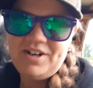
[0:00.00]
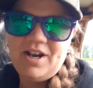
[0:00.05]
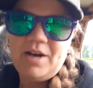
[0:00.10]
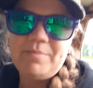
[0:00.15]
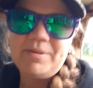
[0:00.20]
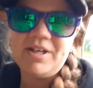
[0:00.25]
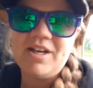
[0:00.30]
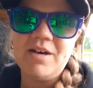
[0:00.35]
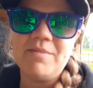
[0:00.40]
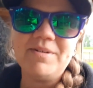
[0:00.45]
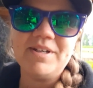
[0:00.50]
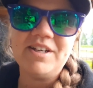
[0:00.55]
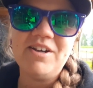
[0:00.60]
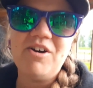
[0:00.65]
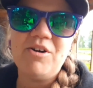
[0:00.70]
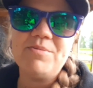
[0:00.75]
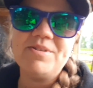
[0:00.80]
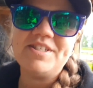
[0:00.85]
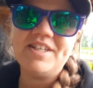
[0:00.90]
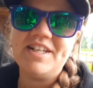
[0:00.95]
up-and-coming
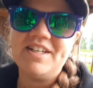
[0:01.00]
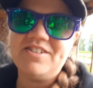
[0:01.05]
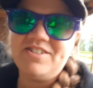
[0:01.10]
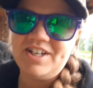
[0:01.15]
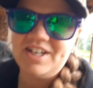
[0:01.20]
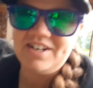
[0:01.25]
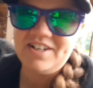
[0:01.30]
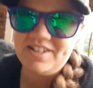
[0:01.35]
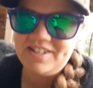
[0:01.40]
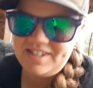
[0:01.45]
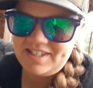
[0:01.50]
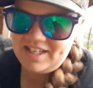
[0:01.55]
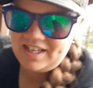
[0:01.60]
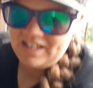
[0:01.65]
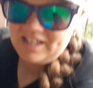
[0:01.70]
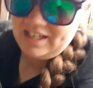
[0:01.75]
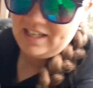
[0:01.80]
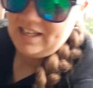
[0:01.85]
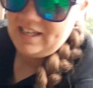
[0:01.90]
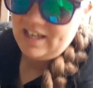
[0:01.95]
homesteading channels.
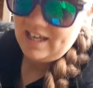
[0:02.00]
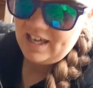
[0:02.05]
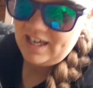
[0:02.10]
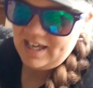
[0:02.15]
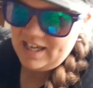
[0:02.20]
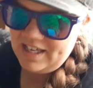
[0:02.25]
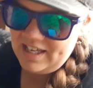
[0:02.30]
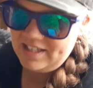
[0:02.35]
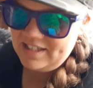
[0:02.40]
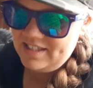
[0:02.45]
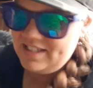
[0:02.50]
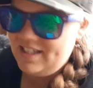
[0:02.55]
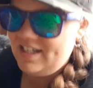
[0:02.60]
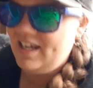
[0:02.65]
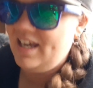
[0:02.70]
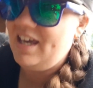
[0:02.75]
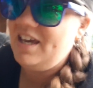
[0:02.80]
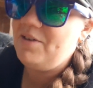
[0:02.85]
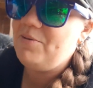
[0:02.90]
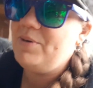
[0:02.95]
And
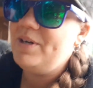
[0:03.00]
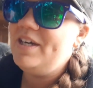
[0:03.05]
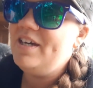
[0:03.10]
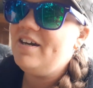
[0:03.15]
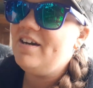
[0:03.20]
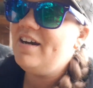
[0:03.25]
today we are